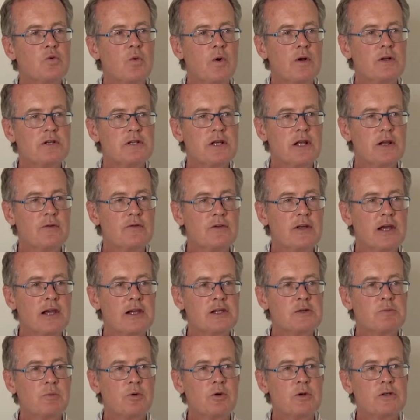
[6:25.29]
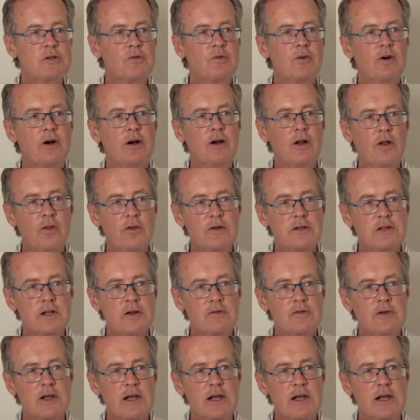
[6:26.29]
one set of textbooks for another set of